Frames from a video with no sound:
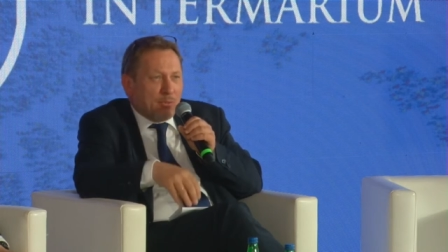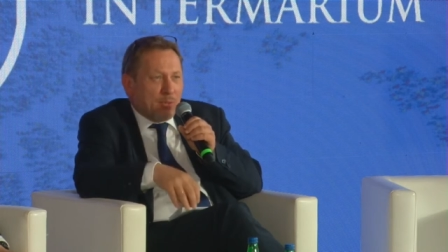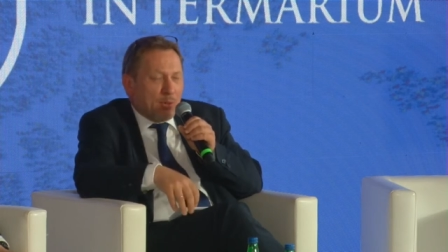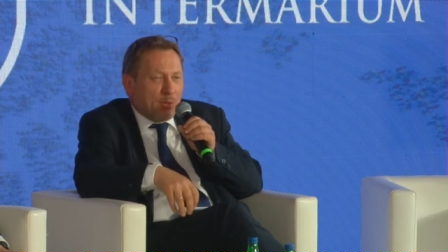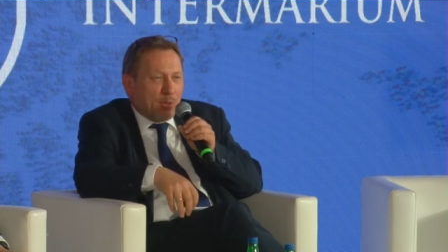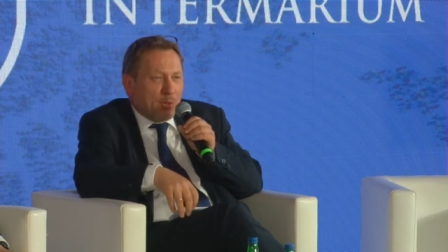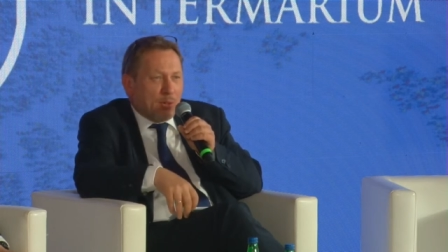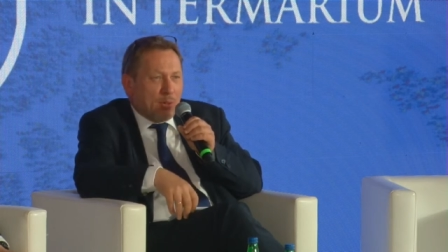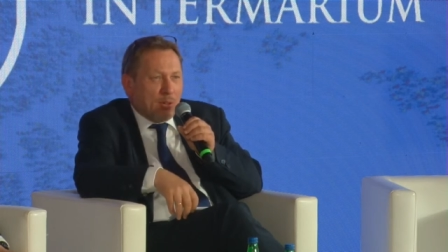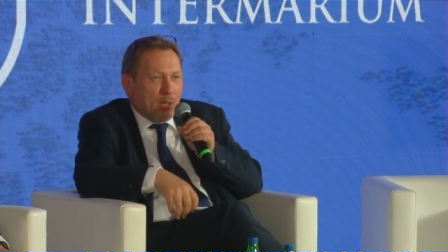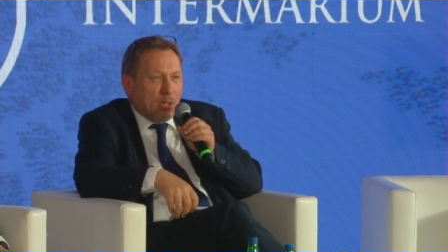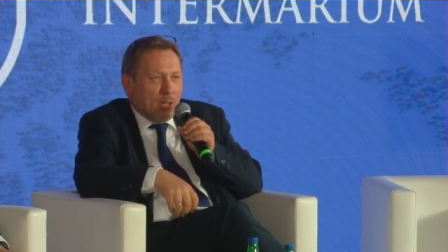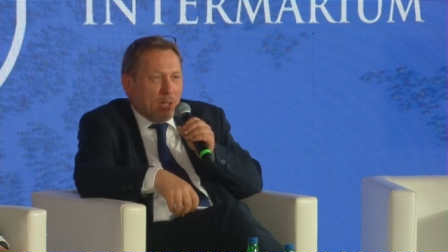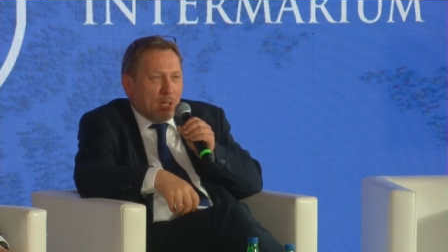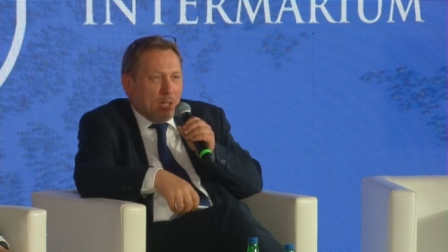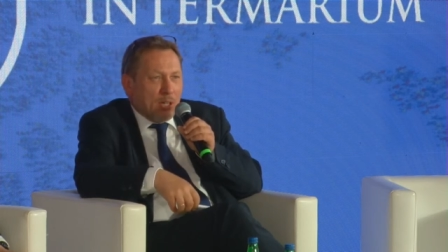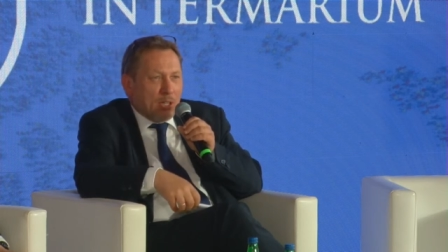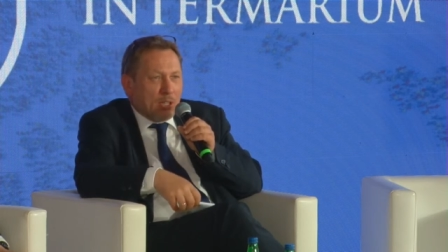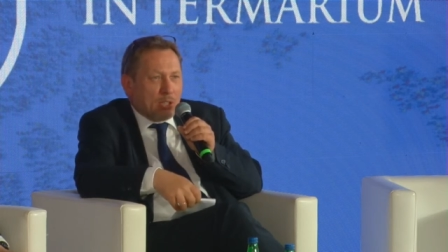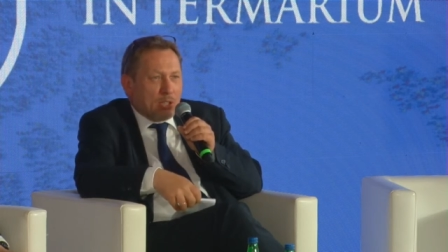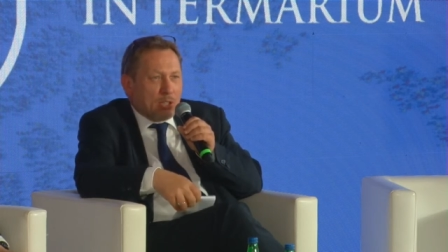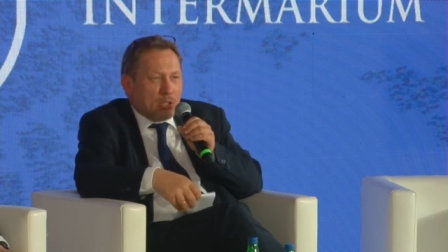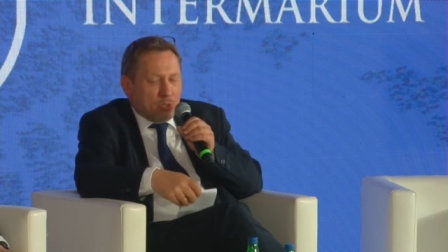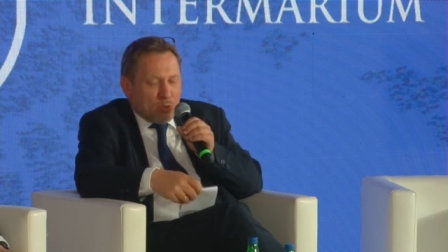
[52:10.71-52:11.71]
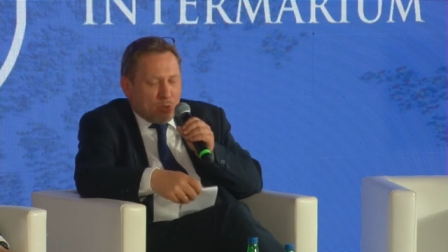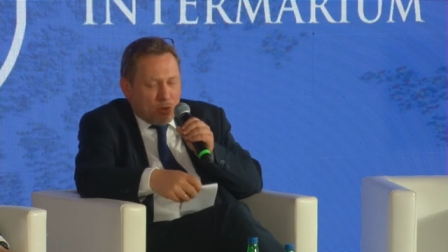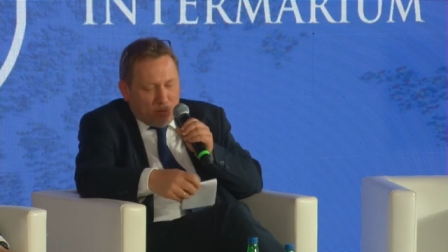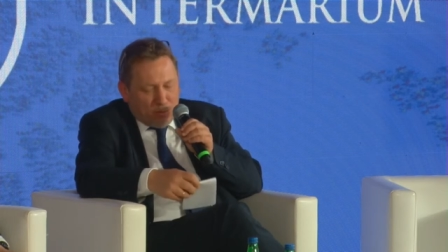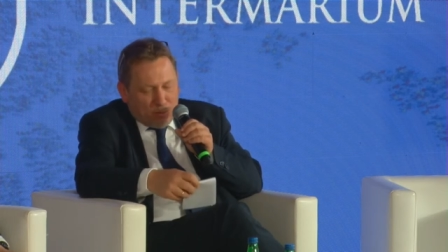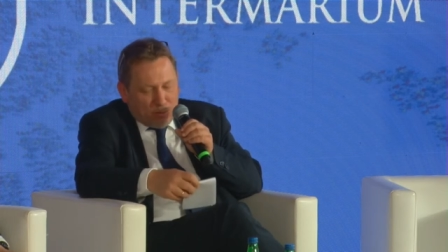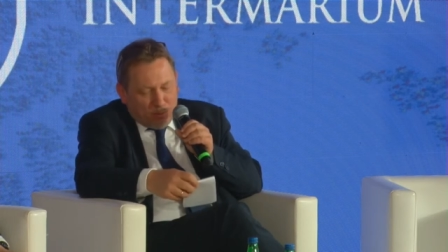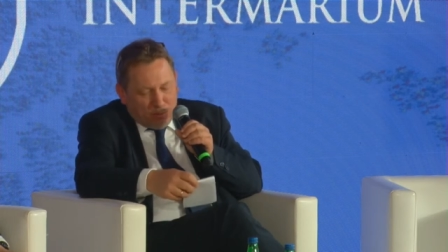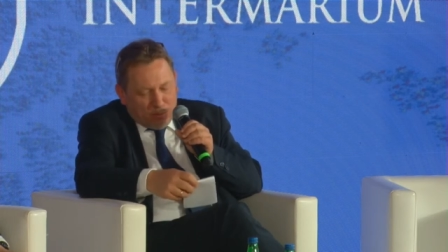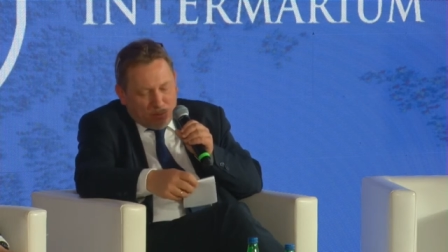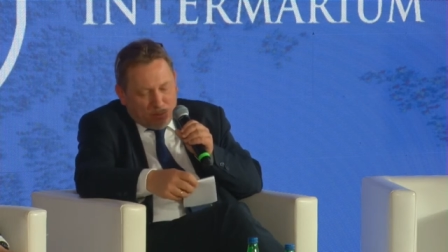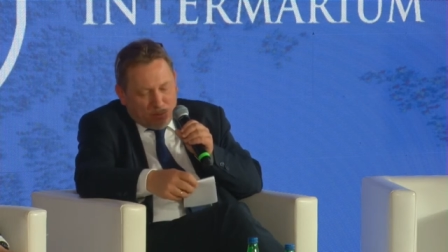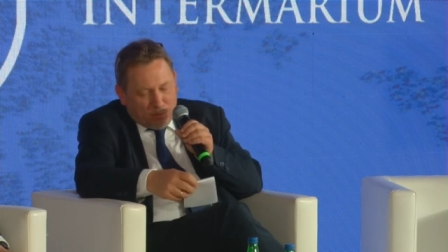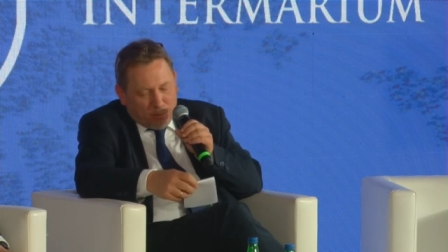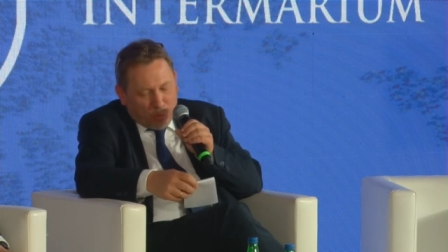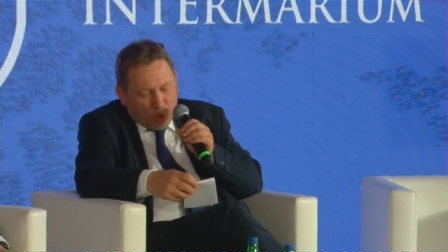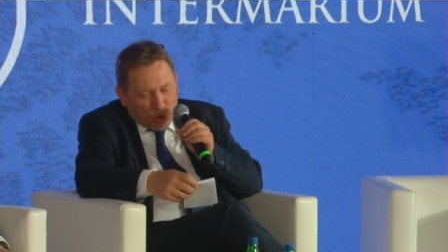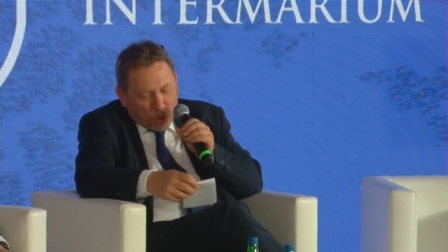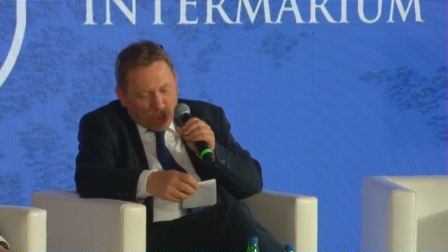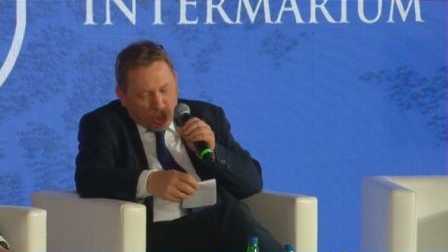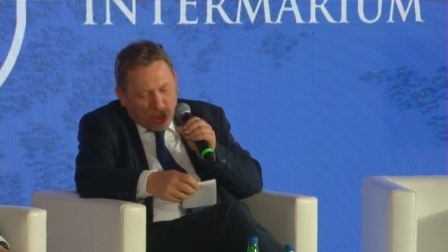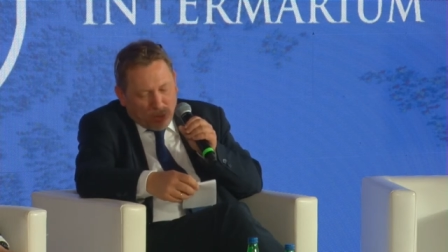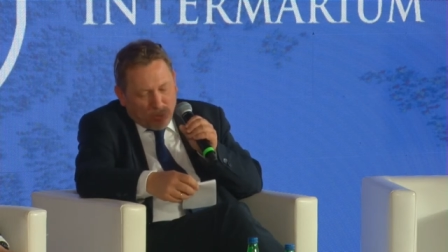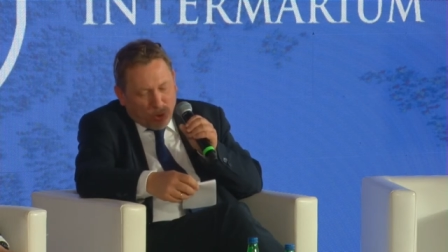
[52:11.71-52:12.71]
security, but it's a real
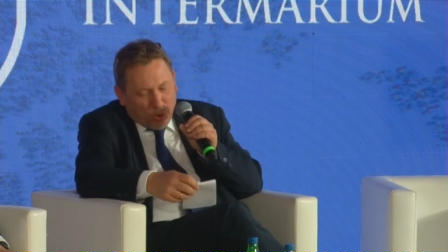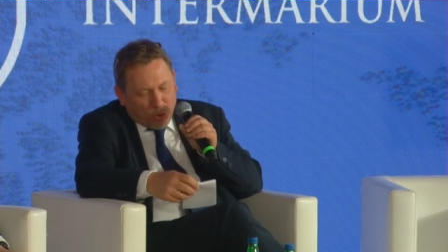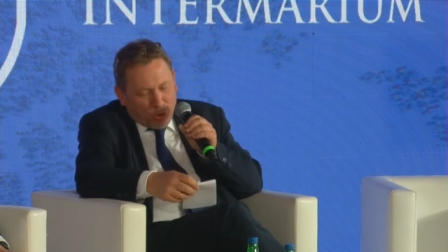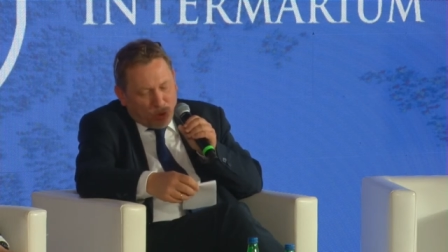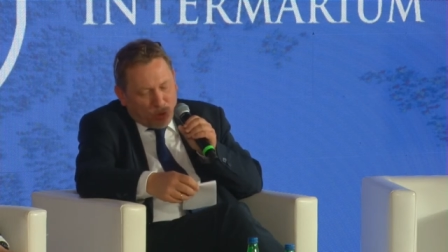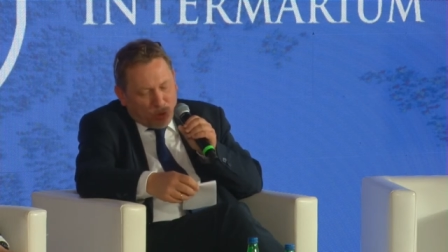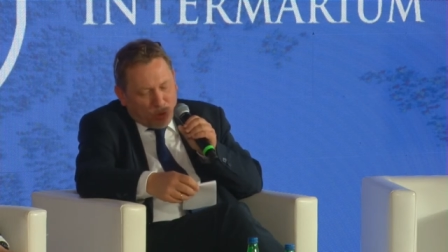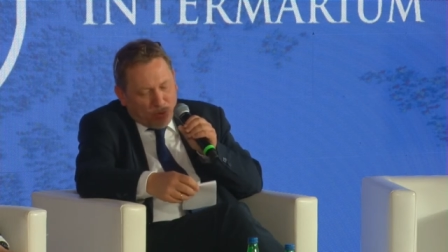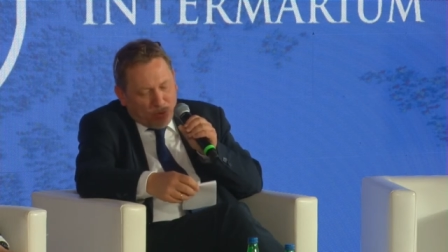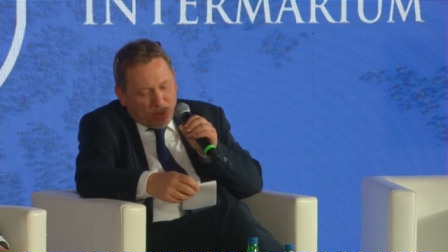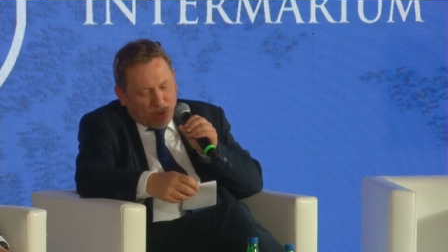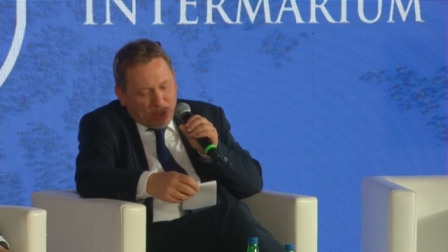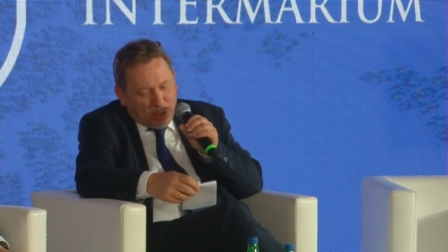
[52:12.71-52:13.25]
safety,